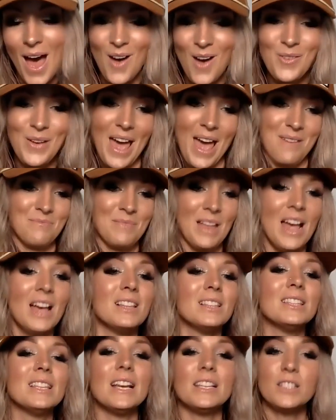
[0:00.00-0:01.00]
Okay.
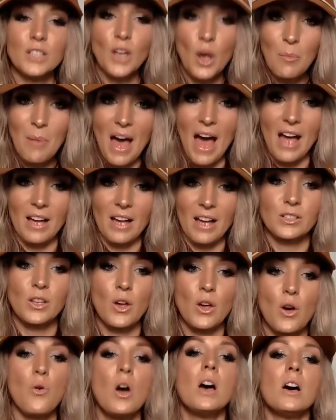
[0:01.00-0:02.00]
Let's go back.
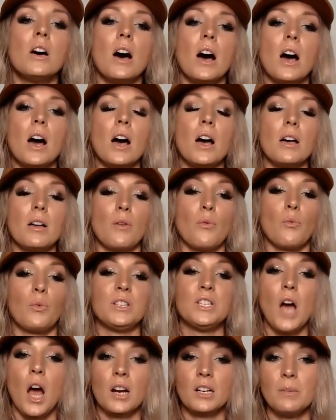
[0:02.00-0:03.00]
So
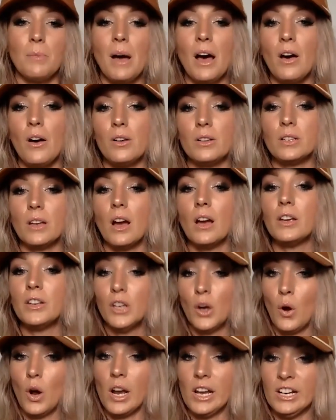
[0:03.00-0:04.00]
we talked about,
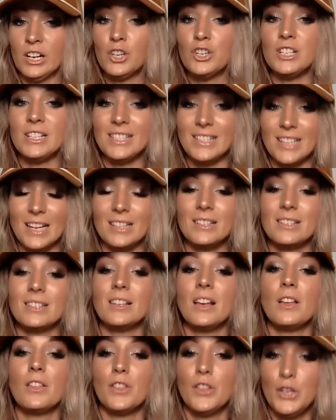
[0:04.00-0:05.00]
our energy
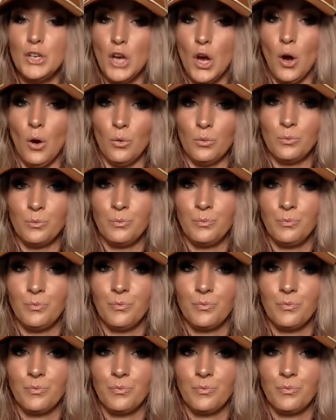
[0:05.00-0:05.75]
sets the tone.